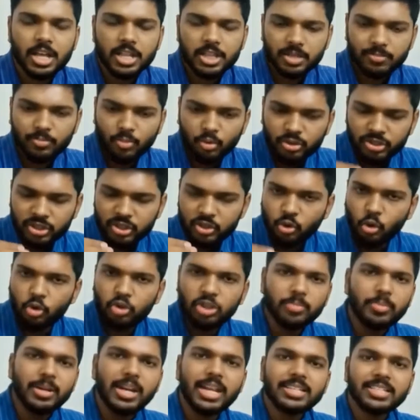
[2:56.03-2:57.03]
The most
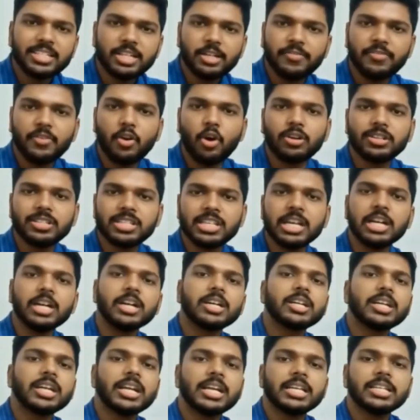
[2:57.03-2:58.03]
notable asset, of course,
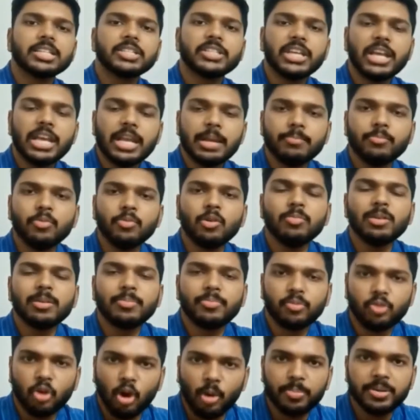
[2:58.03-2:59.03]
here is immovable
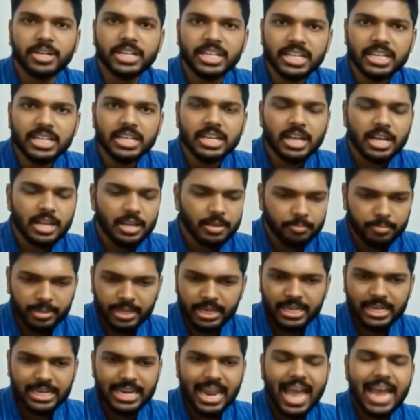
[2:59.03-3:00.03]
property, be
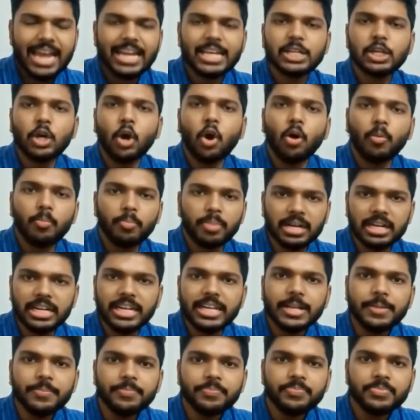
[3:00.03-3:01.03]
it land or
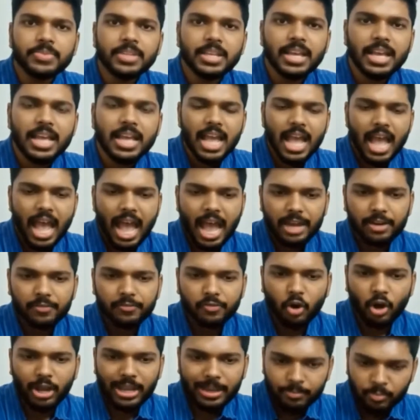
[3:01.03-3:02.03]
building. And
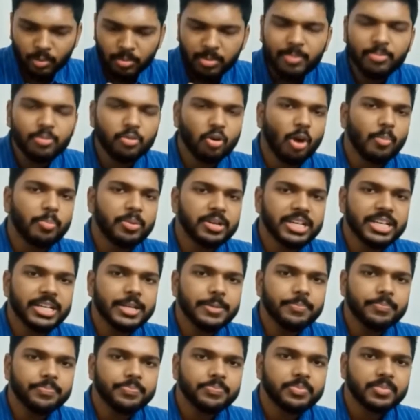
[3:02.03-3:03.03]
for immovable
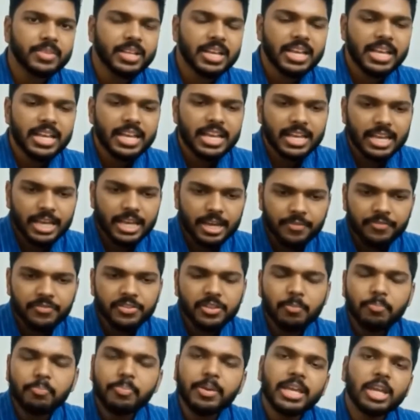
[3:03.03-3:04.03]
property, if
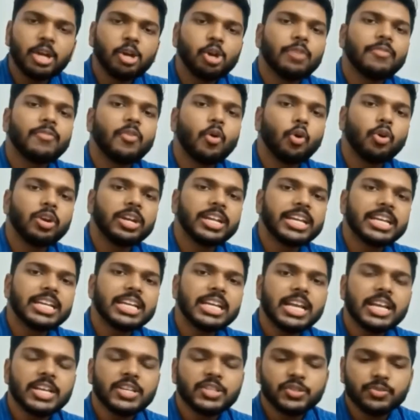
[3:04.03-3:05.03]
the period of
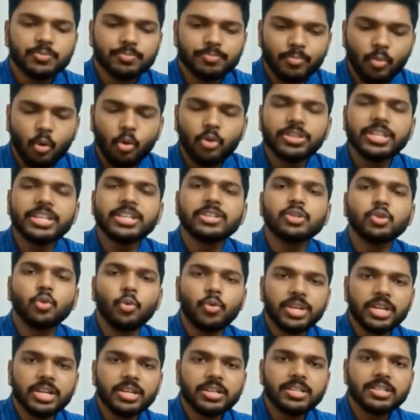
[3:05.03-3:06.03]
holding is more than
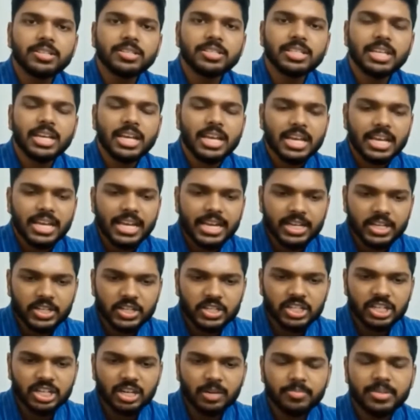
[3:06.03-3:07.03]
2 years, it
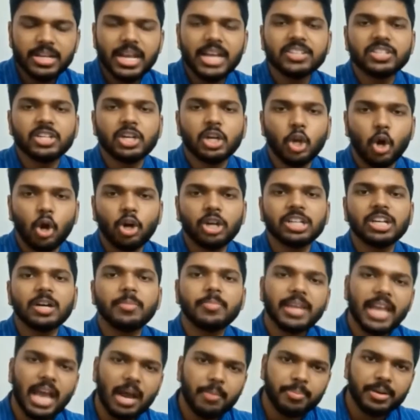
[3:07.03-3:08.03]
is termed as a
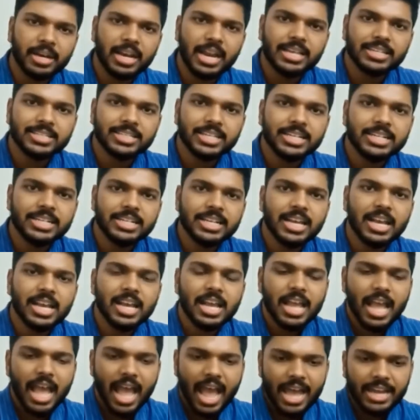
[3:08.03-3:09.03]
long-term capital asset.
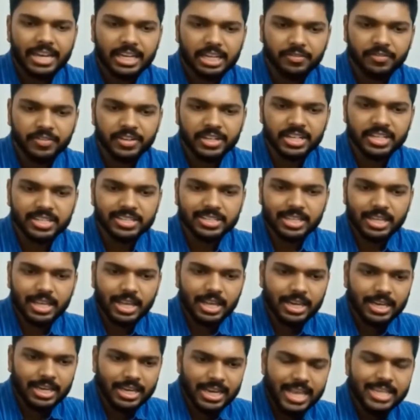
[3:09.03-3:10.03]
And if it is
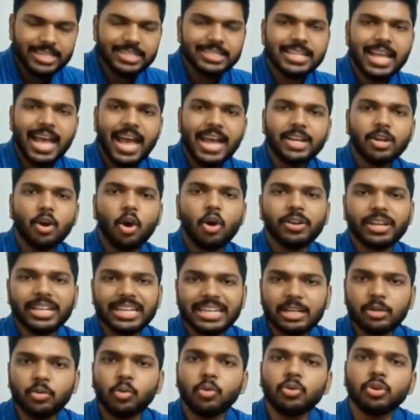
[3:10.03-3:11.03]
less than or
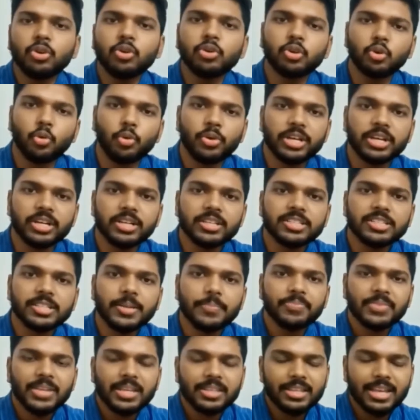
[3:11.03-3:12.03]
equal to 2 years,
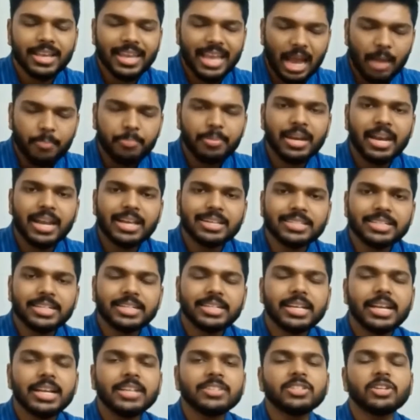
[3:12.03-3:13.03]
the capital
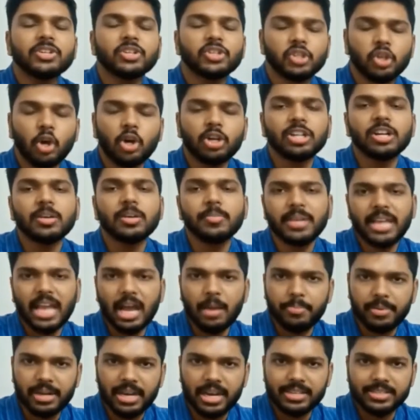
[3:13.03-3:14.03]
asset is a short-term
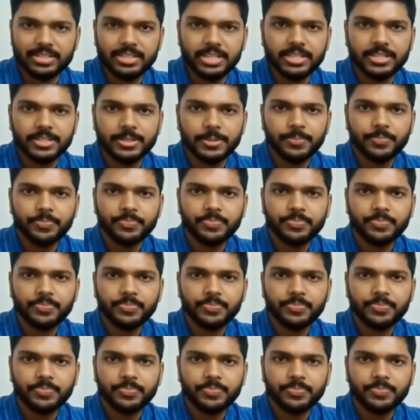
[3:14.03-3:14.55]
capital asset.